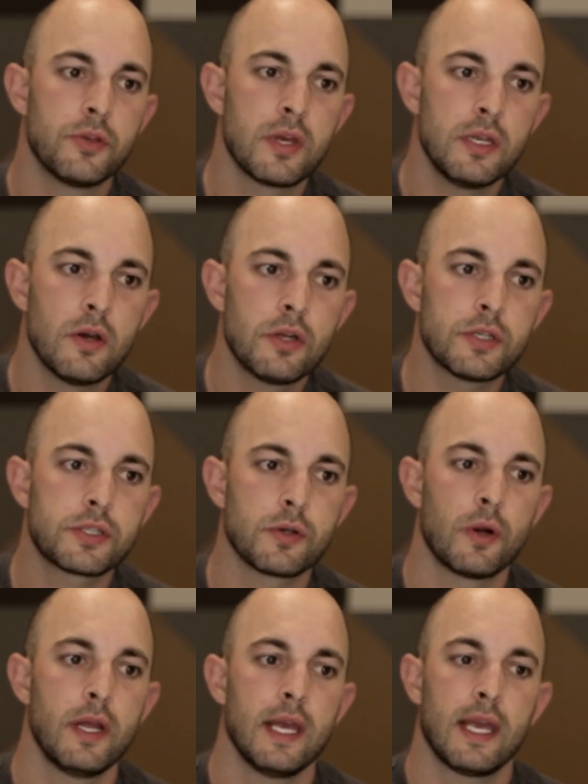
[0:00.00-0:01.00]
Do they know your
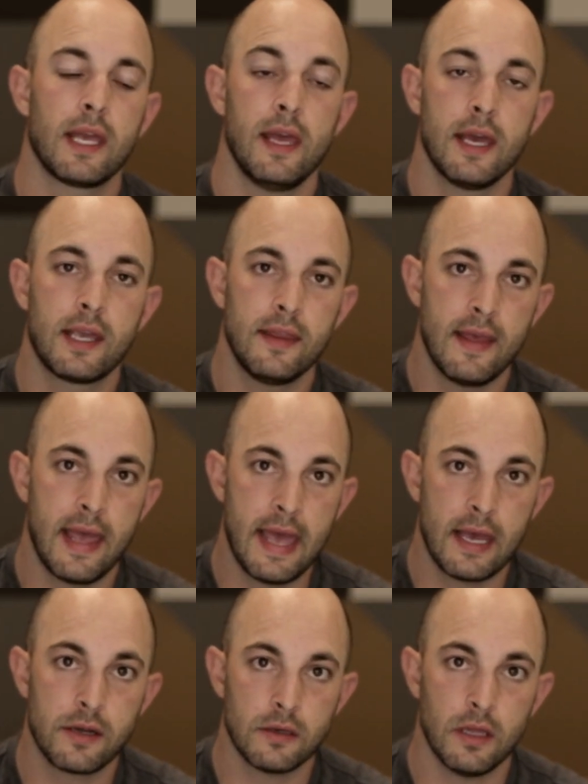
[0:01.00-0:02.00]
story and can they
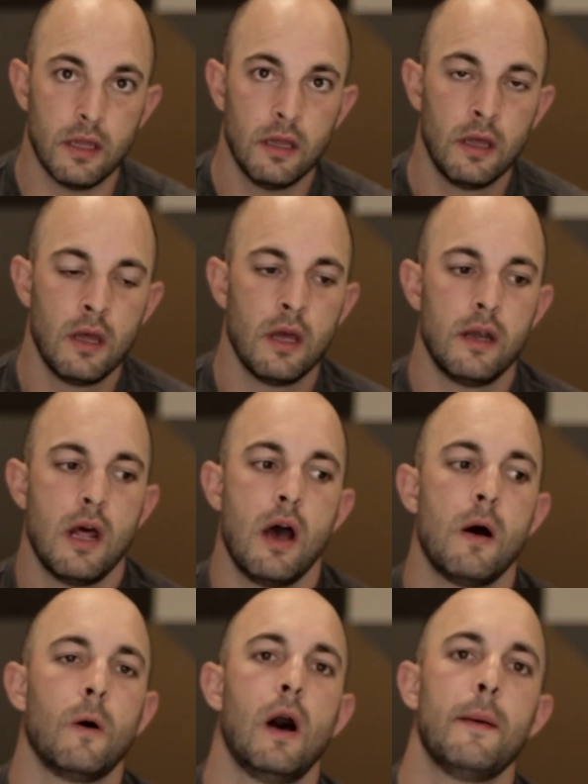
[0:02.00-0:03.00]
handle it?
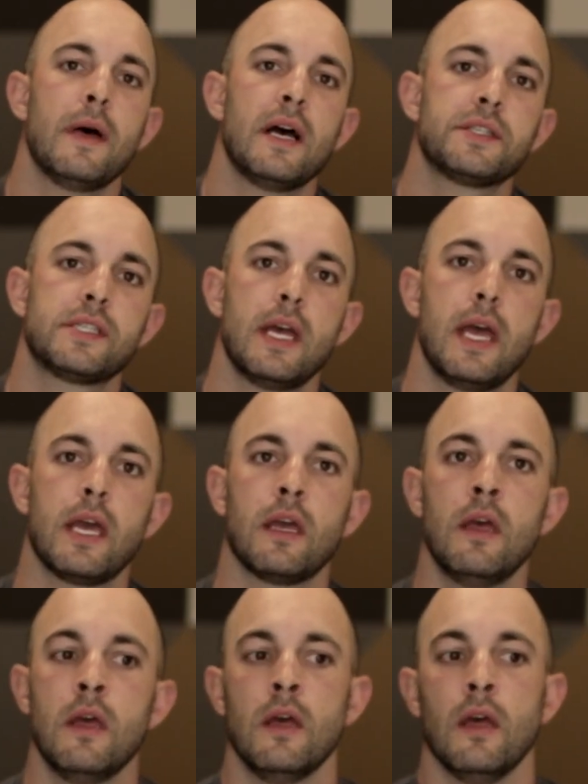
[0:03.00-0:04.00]
Now, I'm not
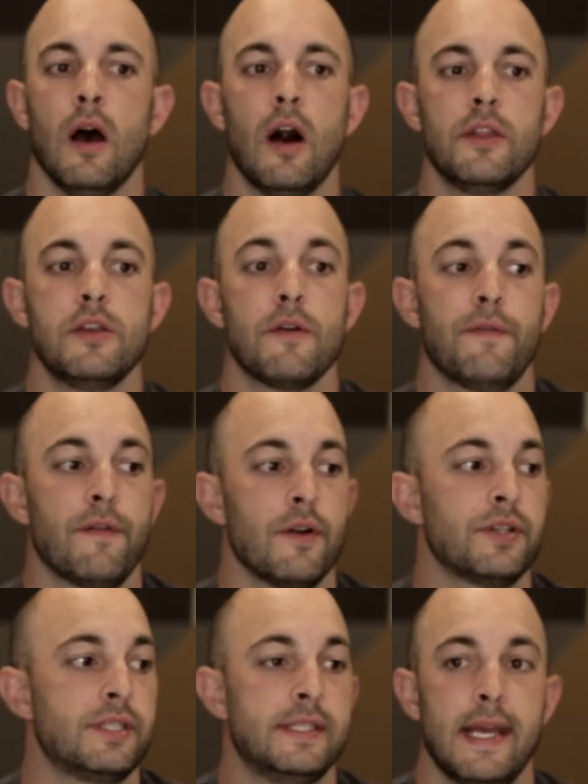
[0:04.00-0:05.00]
saying on your
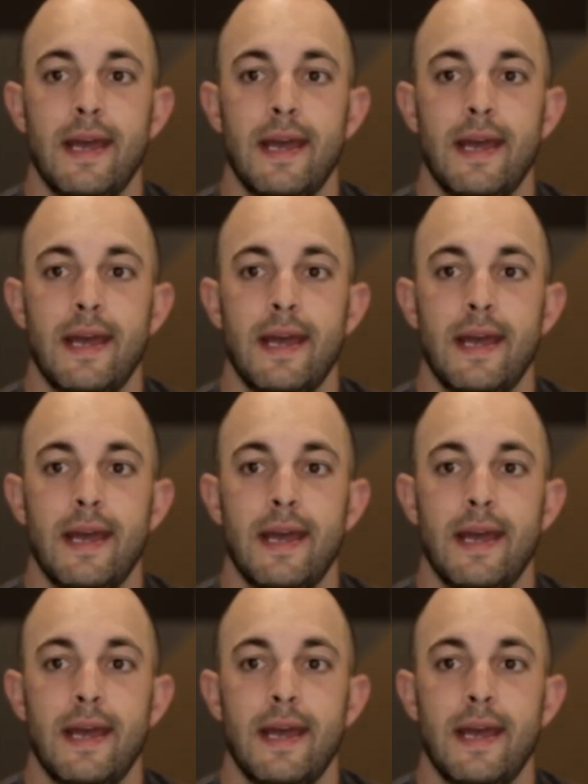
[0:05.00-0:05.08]
first